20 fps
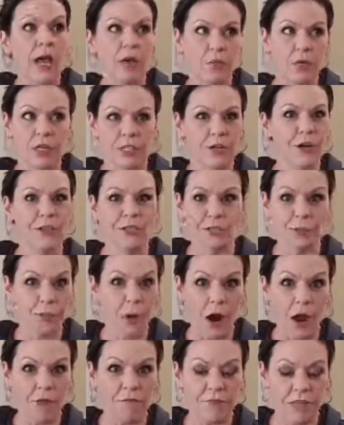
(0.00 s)
And when it turns a
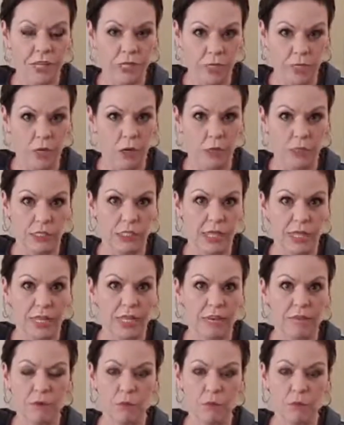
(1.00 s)
profit, you know, it's like